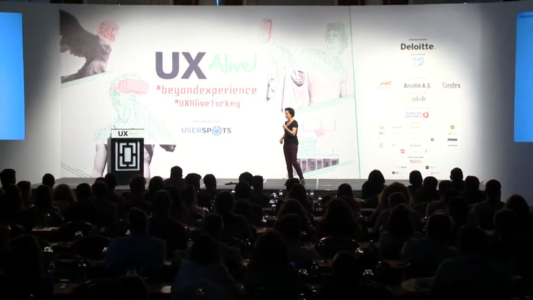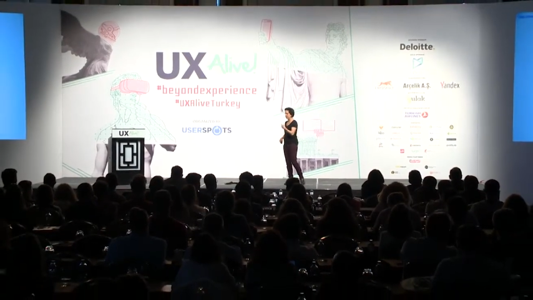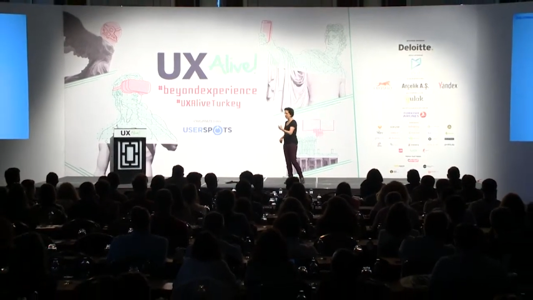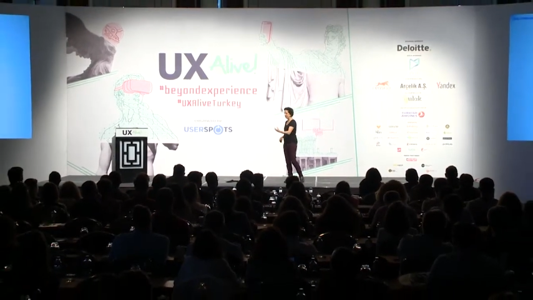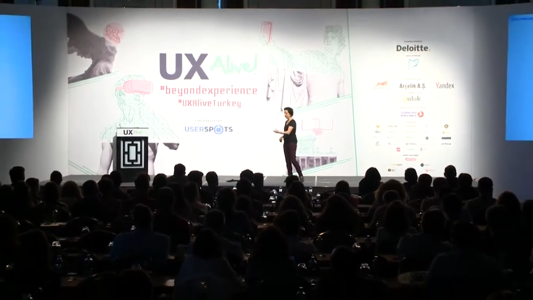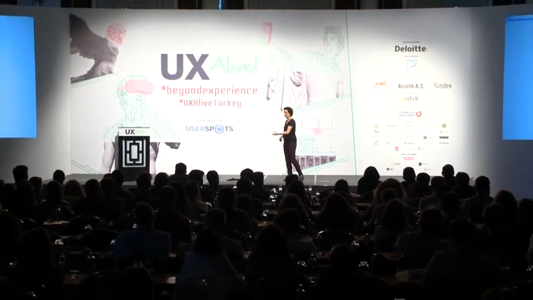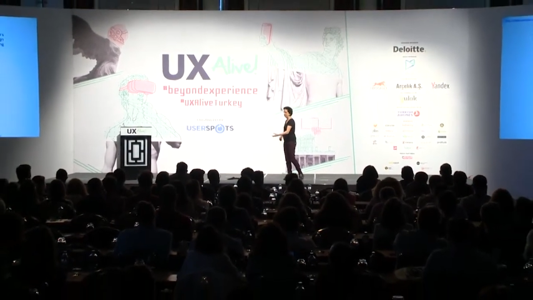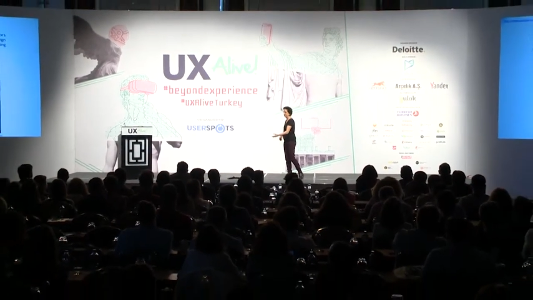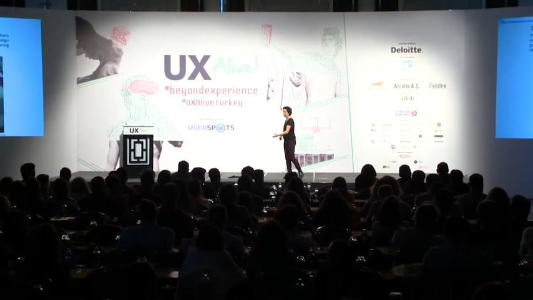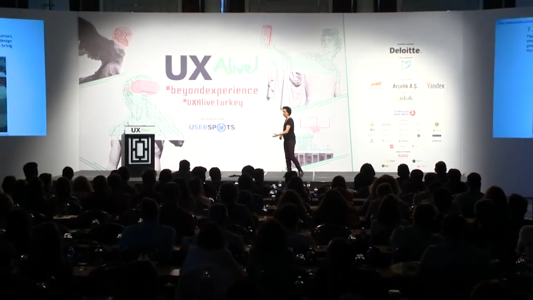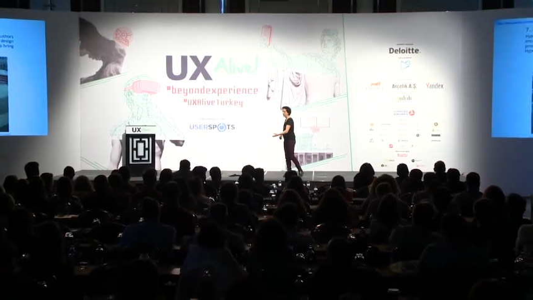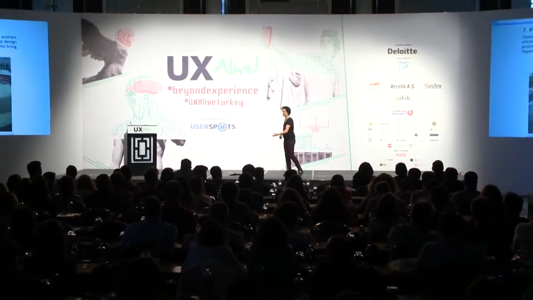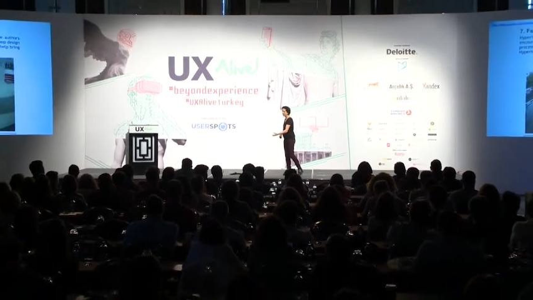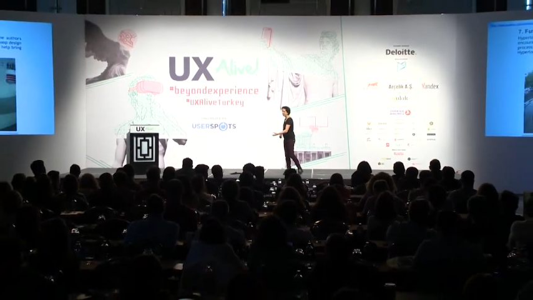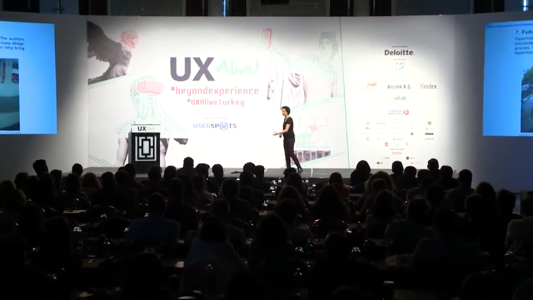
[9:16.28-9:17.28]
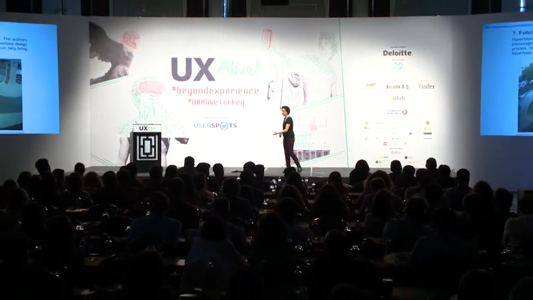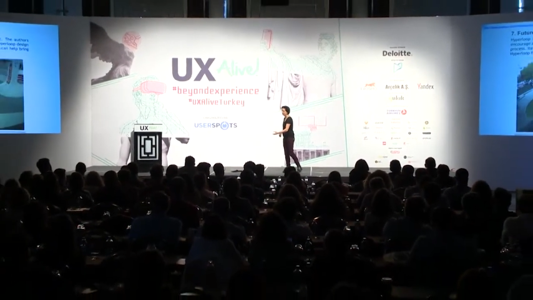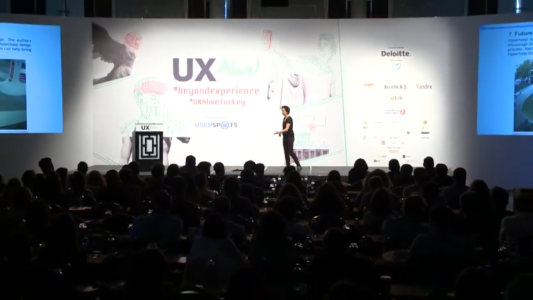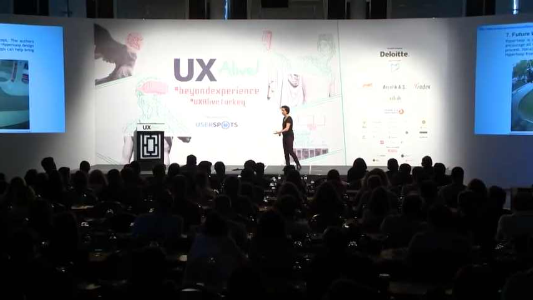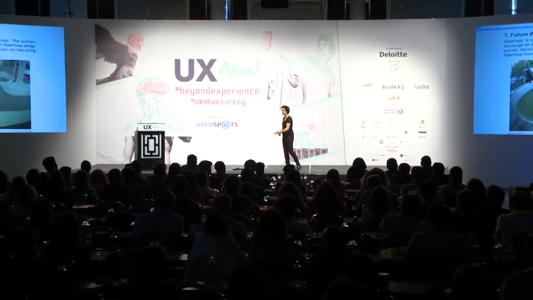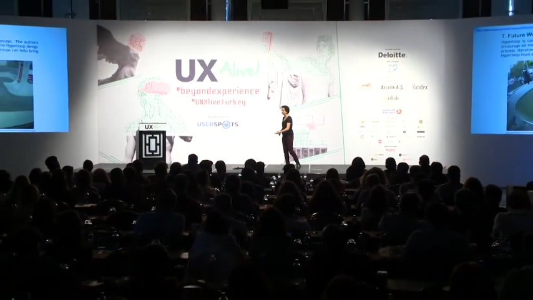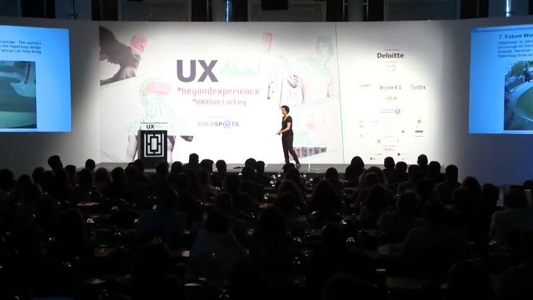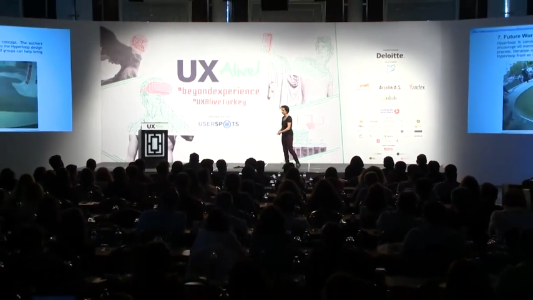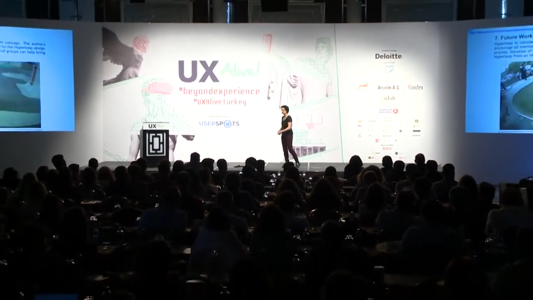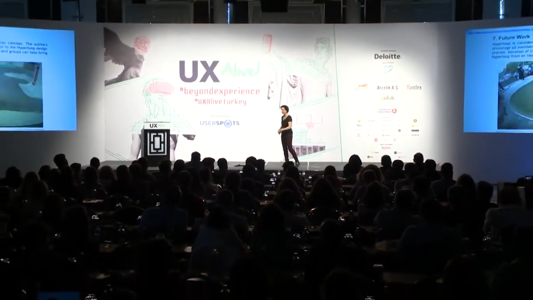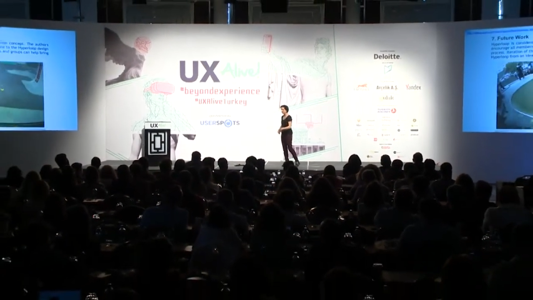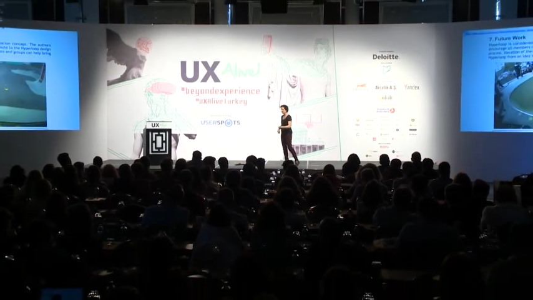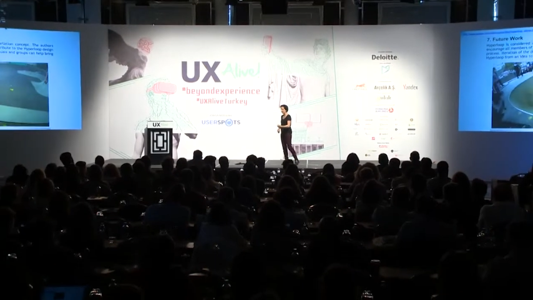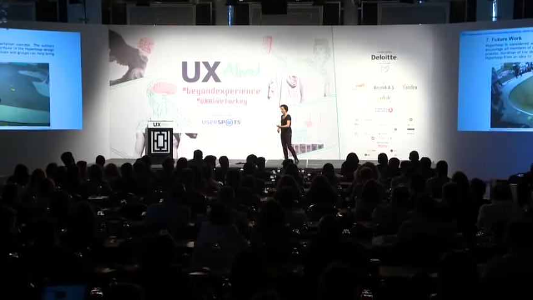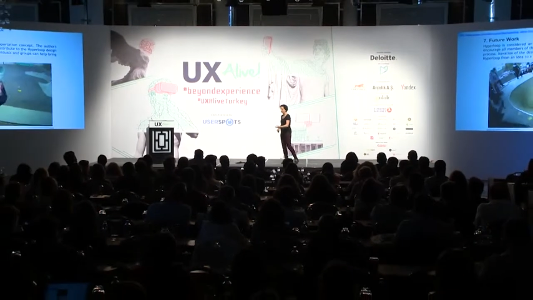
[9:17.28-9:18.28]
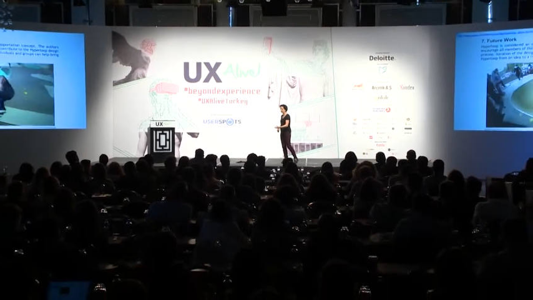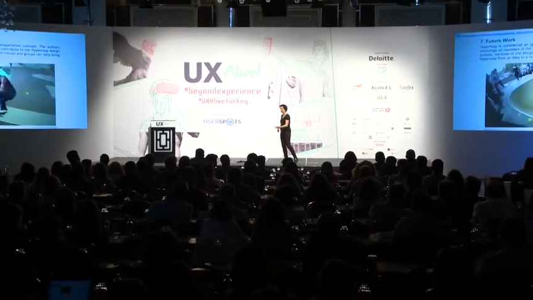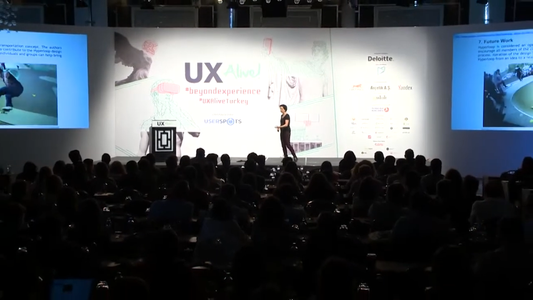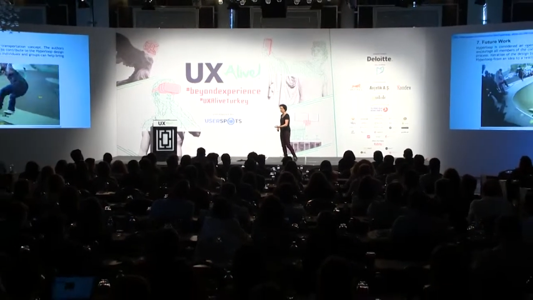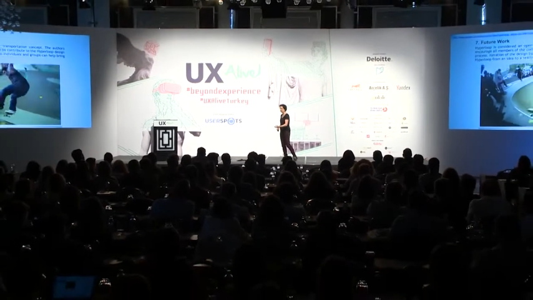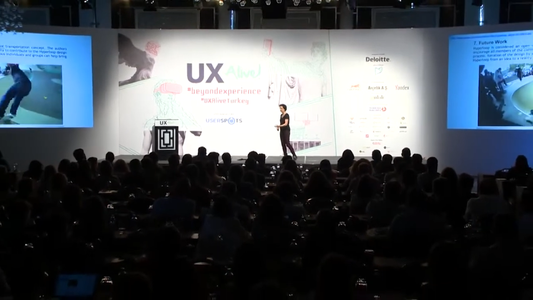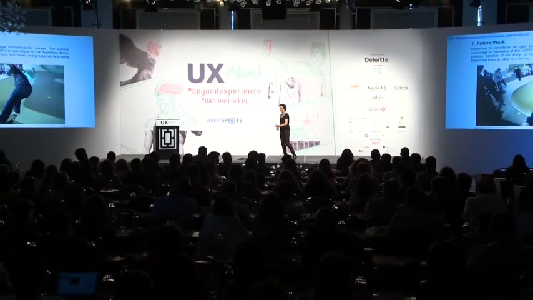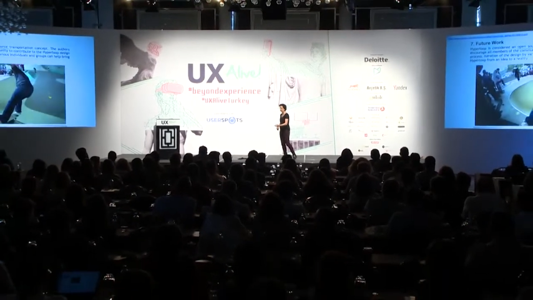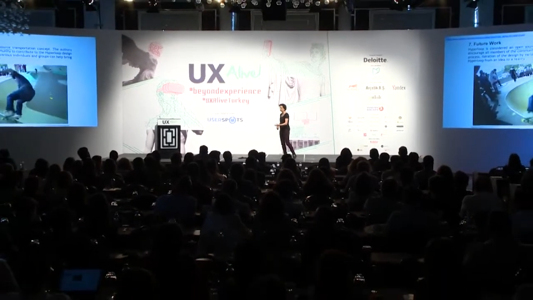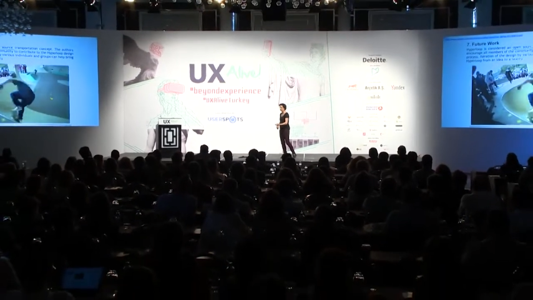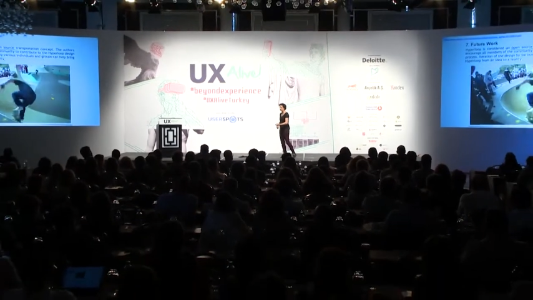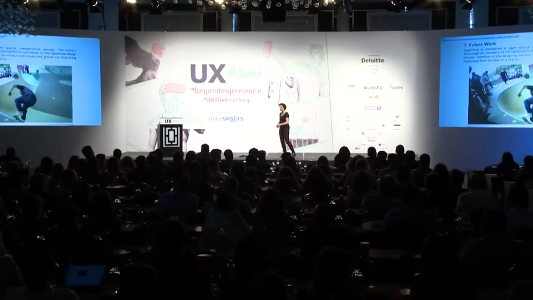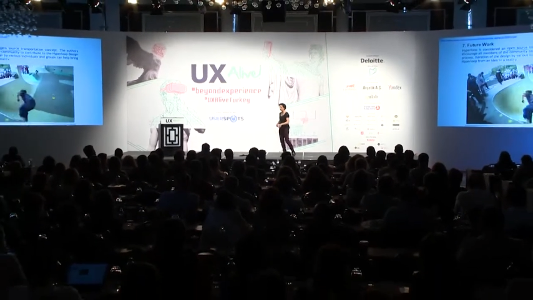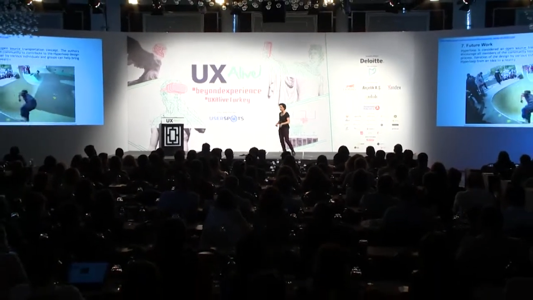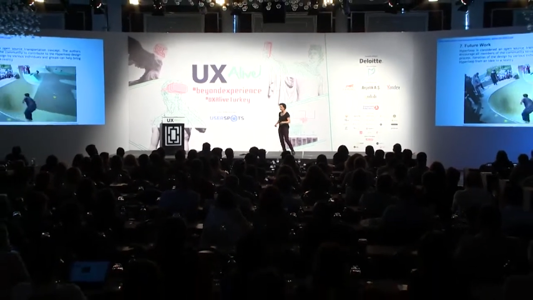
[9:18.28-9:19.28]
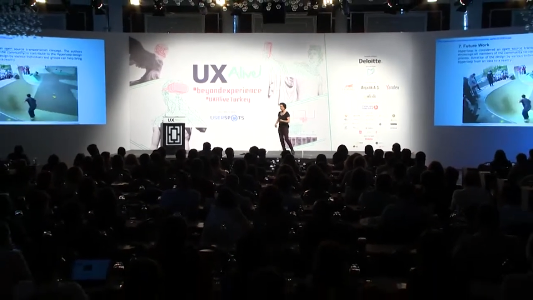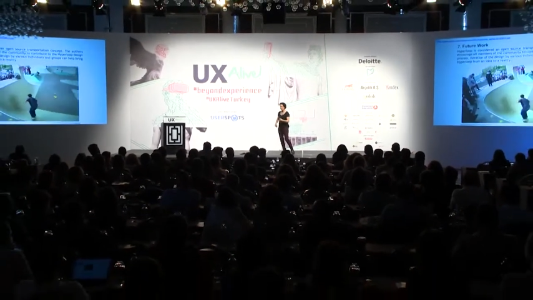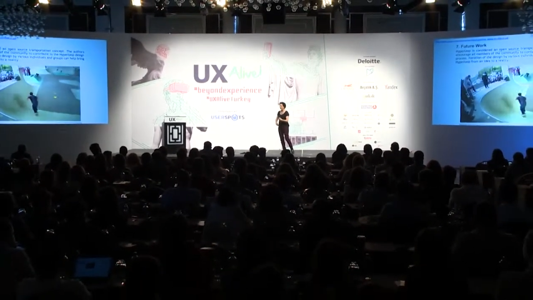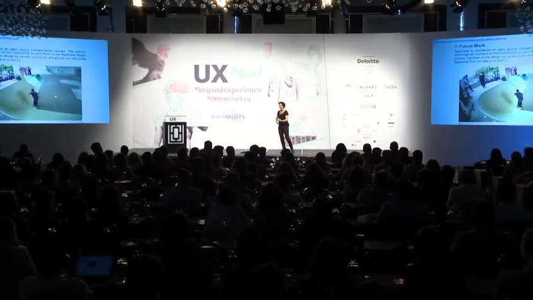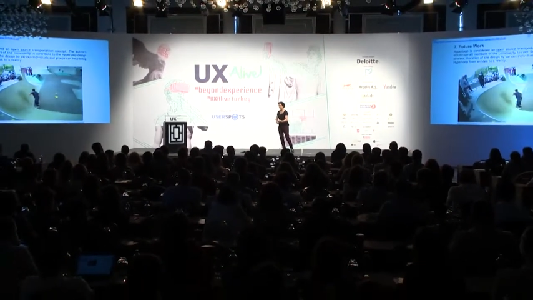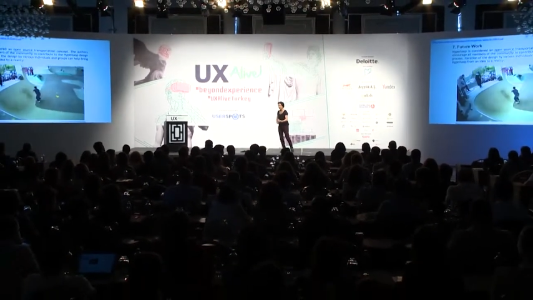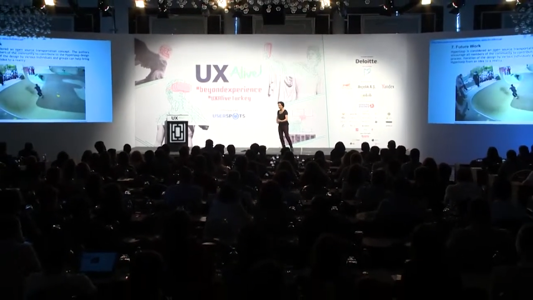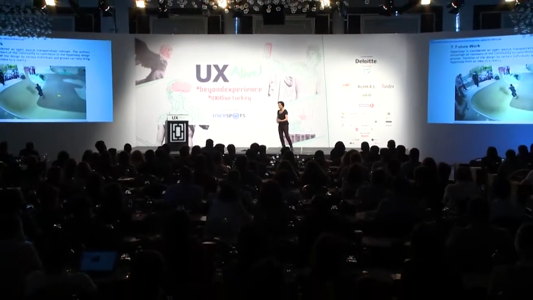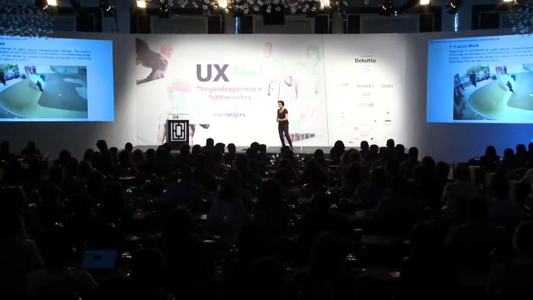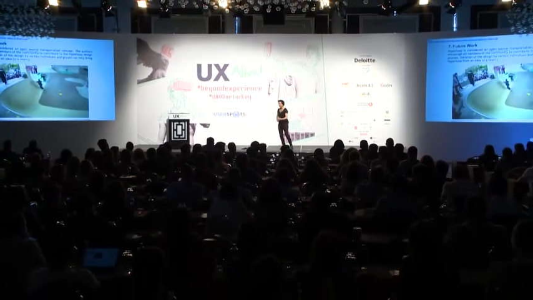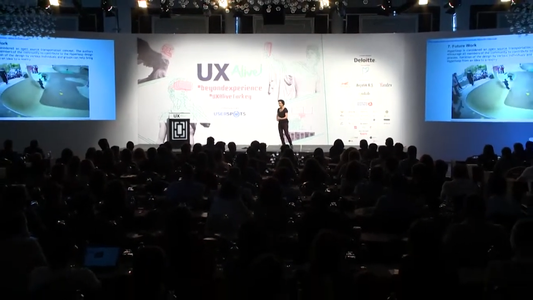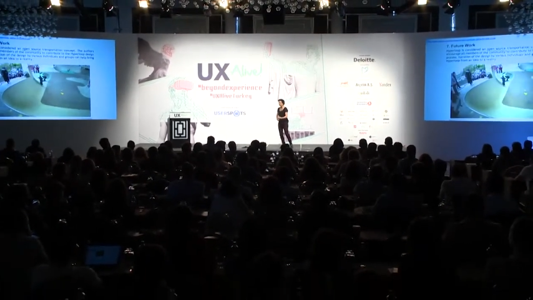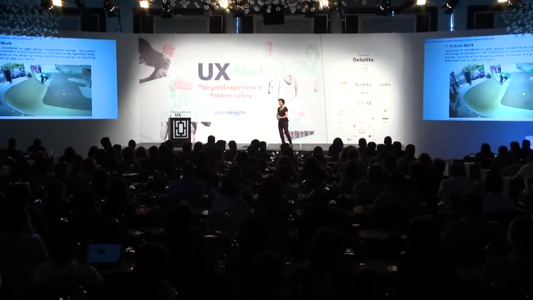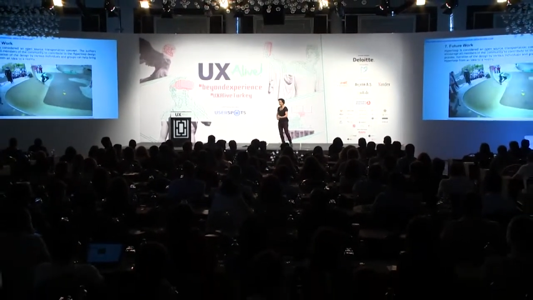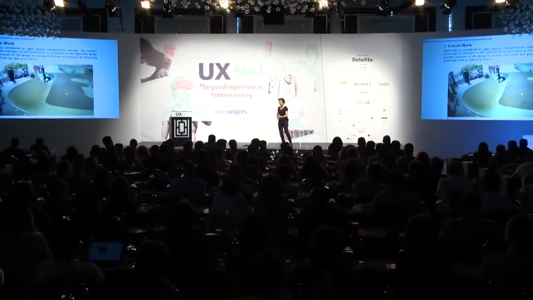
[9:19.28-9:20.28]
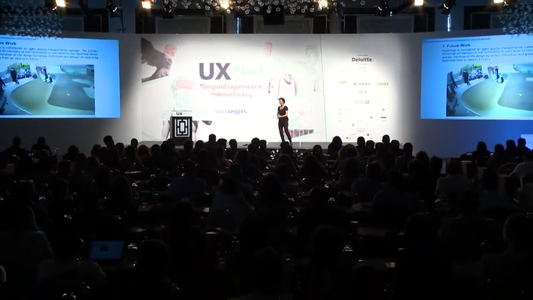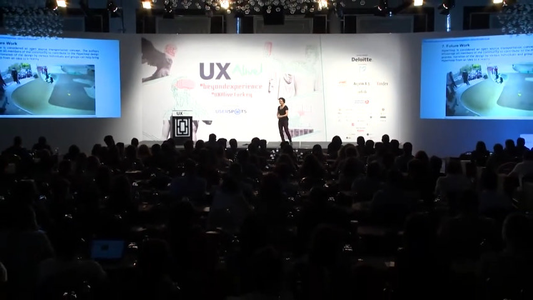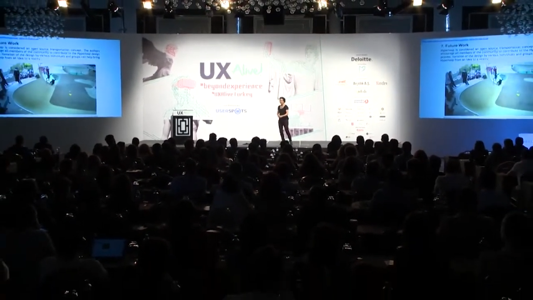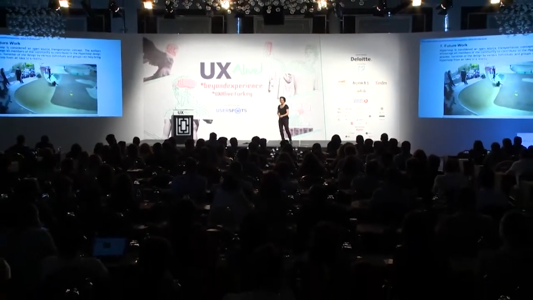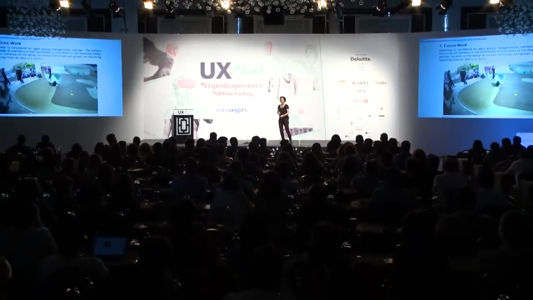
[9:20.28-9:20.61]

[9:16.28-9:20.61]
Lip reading: [unreadable: no face in view]